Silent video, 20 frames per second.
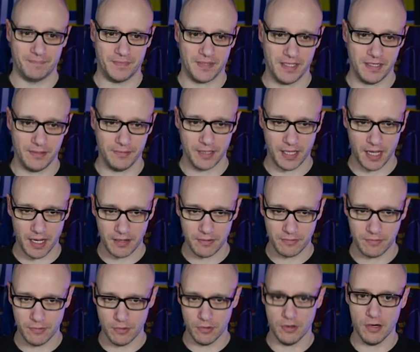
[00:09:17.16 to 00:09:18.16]
Here we go.
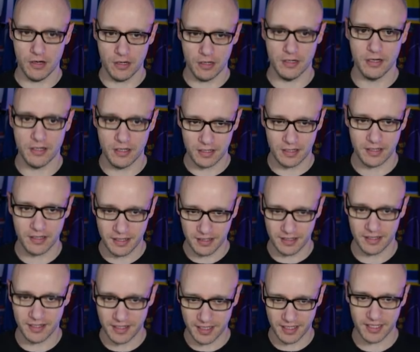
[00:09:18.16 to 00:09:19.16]

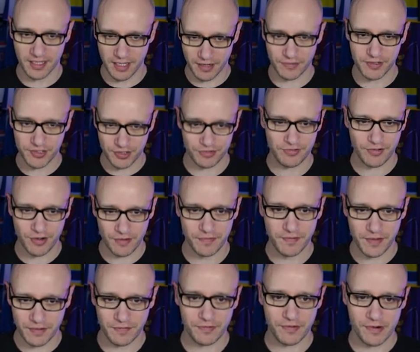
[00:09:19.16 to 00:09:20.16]
Another
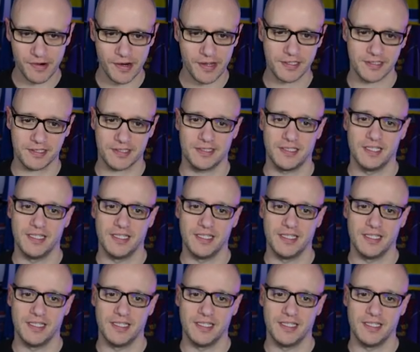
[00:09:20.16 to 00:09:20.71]
trophy for us.